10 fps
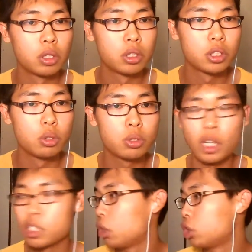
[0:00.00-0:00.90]
Suicide
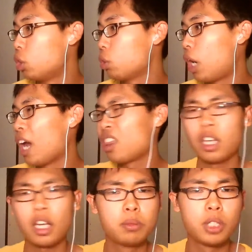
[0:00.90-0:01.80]
Squad Joker. I think
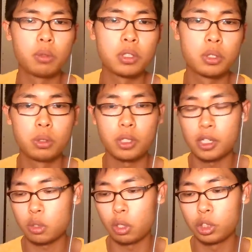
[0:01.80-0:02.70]
I'm done with Suicide
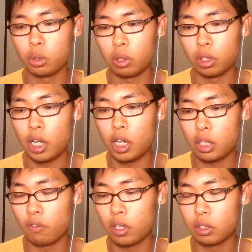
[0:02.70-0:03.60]
Squad Joker. You guys,
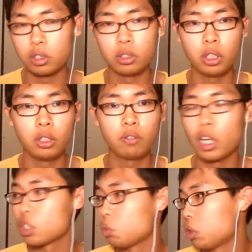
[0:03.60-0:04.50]
if you
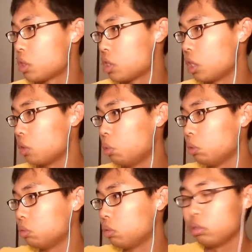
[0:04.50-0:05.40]
guys want to see it, well,
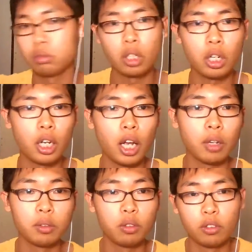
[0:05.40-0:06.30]

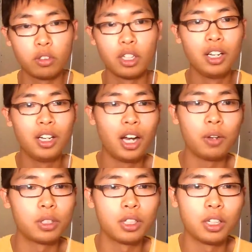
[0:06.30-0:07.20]

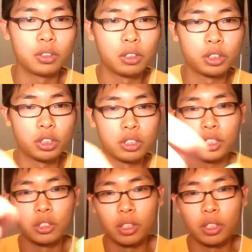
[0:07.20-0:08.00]
I'll just let you